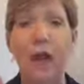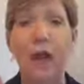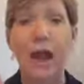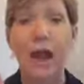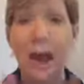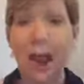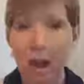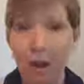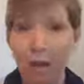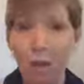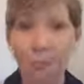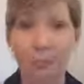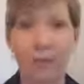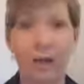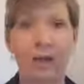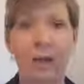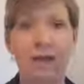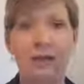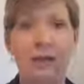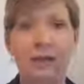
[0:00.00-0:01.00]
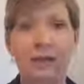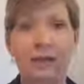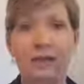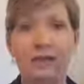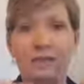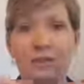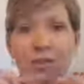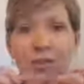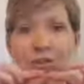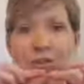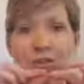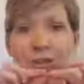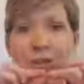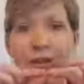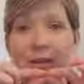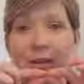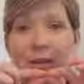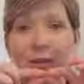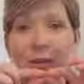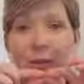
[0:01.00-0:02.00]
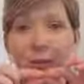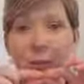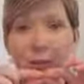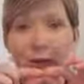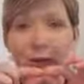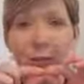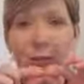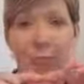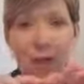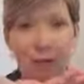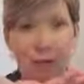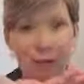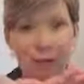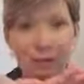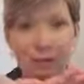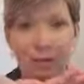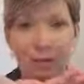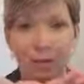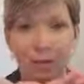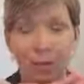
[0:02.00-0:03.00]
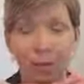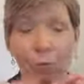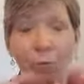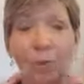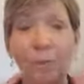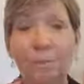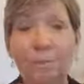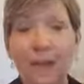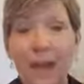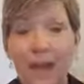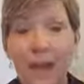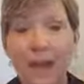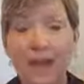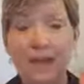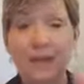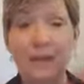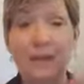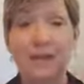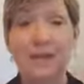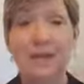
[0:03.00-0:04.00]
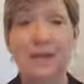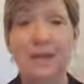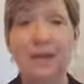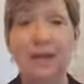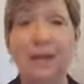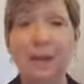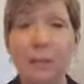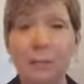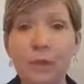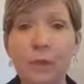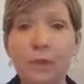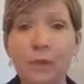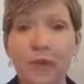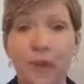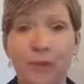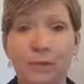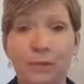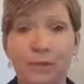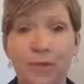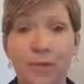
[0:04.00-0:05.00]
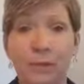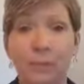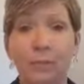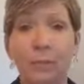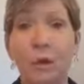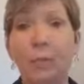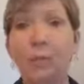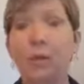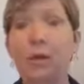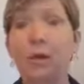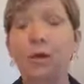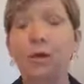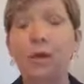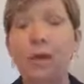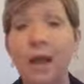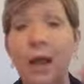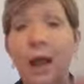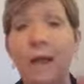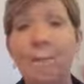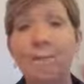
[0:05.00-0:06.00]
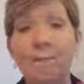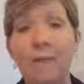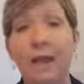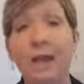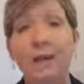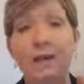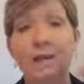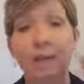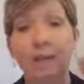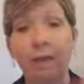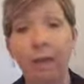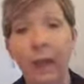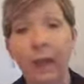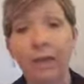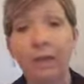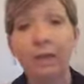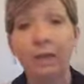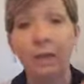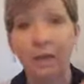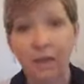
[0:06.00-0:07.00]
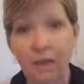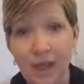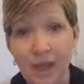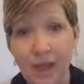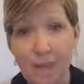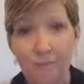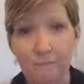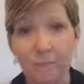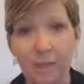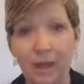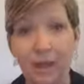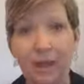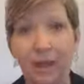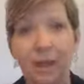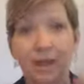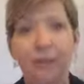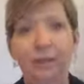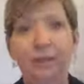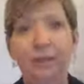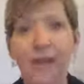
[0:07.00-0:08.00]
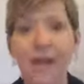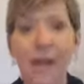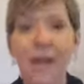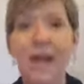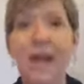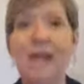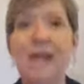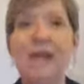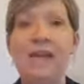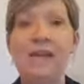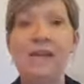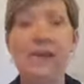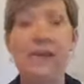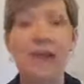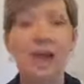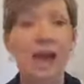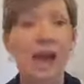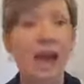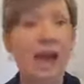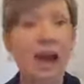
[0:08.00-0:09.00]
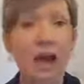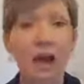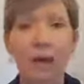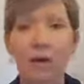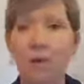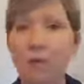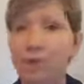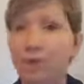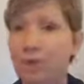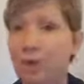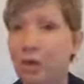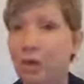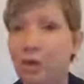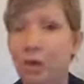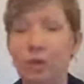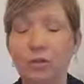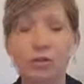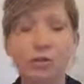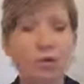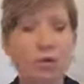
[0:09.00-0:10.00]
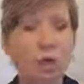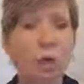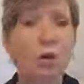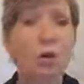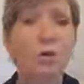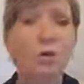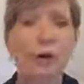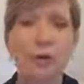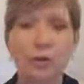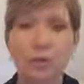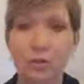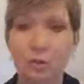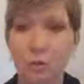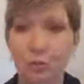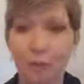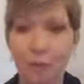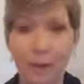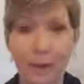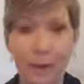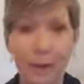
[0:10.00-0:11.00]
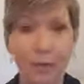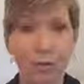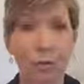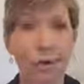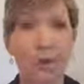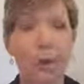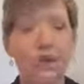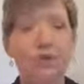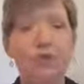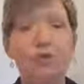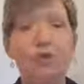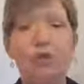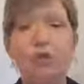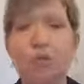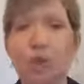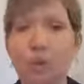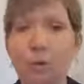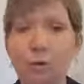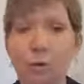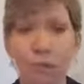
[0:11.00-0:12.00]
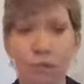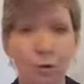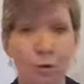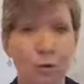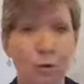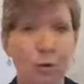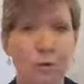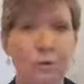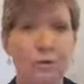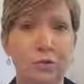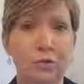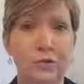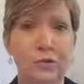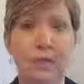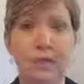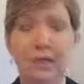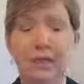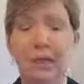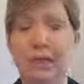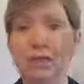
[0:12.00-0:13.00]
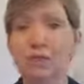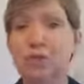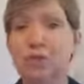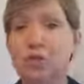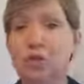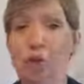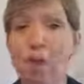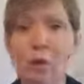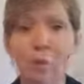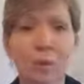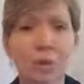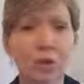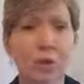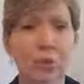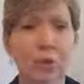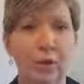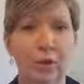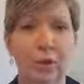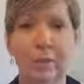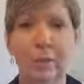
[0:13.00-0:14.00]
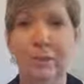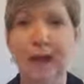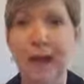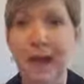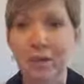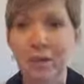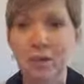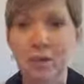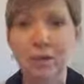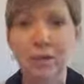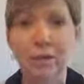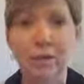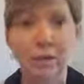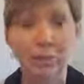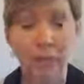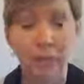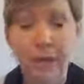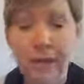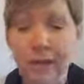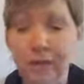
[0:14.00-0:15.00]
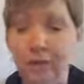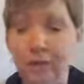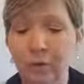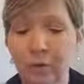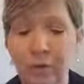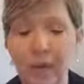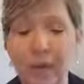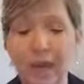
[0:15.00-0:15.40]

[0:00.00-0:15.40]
Our mind is just a little bitty mind. We're made in the image of them, but we are not made like them. They have so much more power and so much more understanding and so much more compassion than we do.